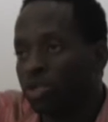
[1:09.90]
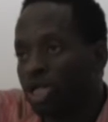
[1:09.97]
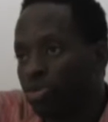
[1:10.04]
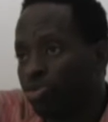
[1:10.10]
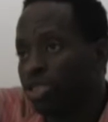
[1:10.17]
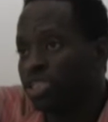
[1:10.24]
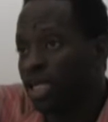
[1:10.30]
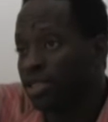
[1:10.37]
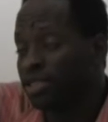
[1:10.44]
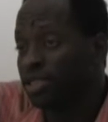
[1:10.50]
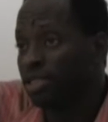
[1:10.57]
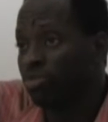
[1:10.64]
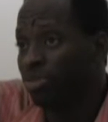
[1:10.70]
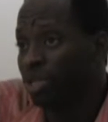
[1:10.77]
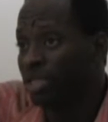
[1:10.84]
they're presenting
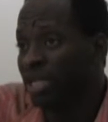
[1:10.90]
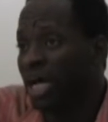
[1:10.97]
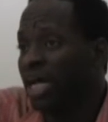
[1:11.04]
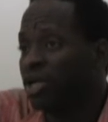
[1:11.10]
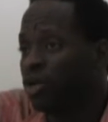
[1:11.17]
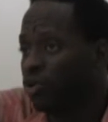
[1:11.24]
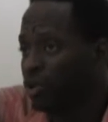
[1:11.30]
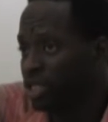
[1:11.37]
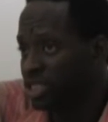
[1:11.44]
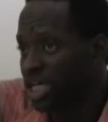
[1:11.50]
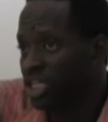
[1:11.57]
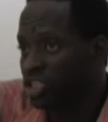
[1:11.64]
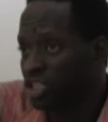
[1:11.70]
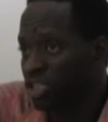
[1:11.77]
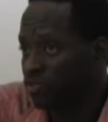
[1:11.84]
the bill, they had no
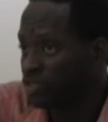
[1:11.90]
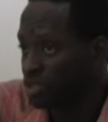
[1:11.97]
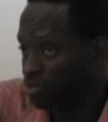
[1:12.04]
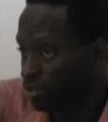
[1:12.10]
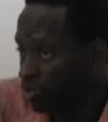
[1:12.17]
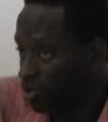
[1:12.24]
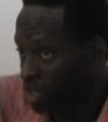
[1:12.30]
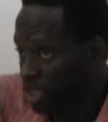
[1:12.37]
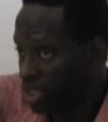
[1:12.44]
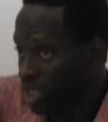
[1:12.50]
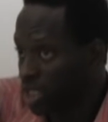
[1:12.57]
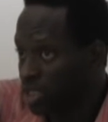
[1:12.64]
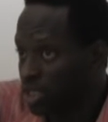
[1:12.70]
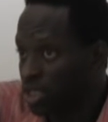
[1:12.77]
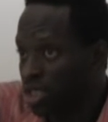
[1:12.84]
intention of supporting
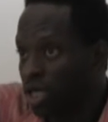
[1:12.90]
it,